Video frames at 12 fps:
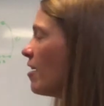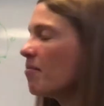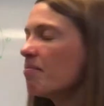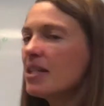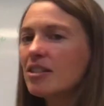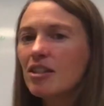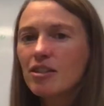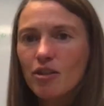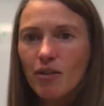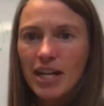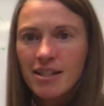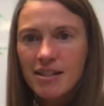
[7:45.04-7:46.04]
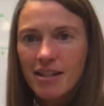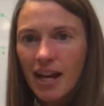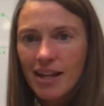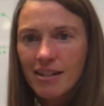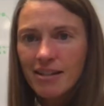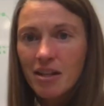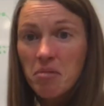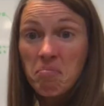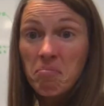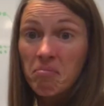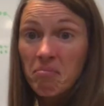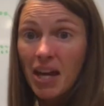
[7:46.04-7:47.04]
Mrs. Green says,
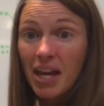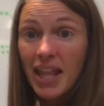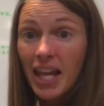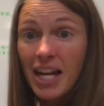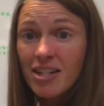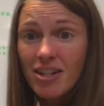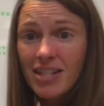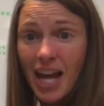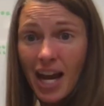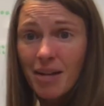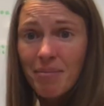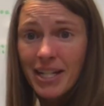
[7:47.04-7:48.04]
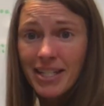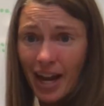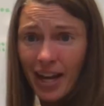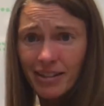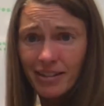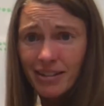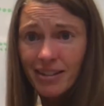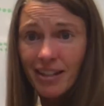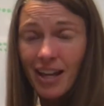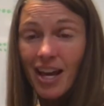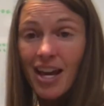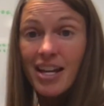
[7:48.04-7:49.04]
and then I just add my 10s.
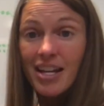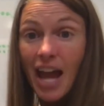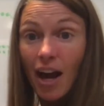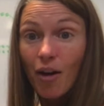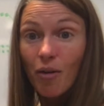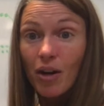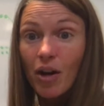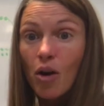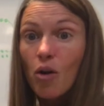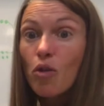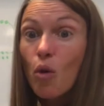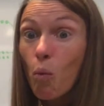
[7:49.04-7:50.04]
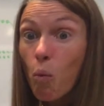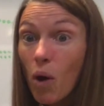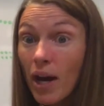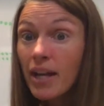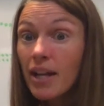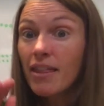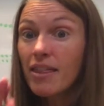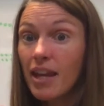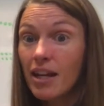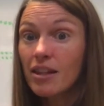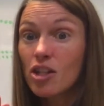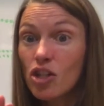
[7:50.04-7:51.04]
Now, the one
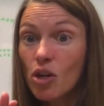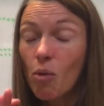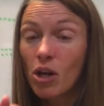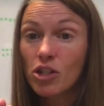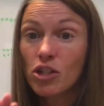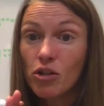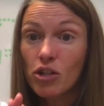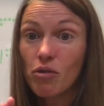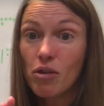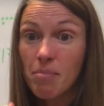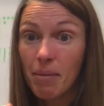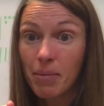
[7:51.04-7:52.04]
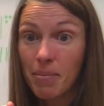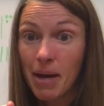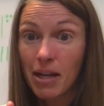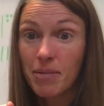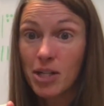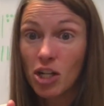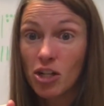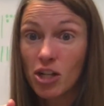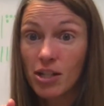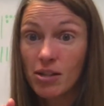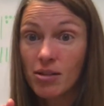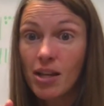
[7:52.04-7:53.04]
thing that she wants you to remember, math
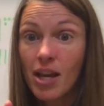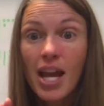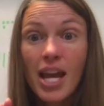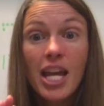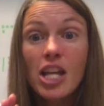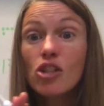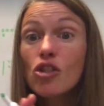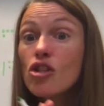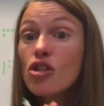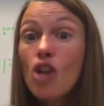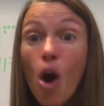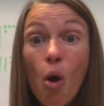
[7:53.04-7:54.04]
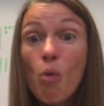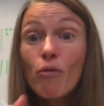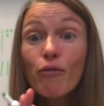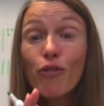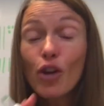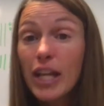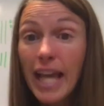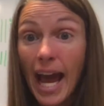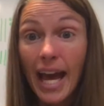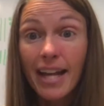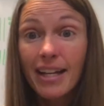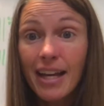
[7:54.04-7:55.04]
magicians, is don't
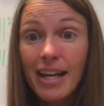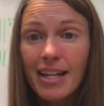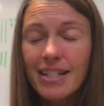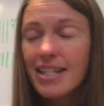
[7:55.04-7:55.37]
forget to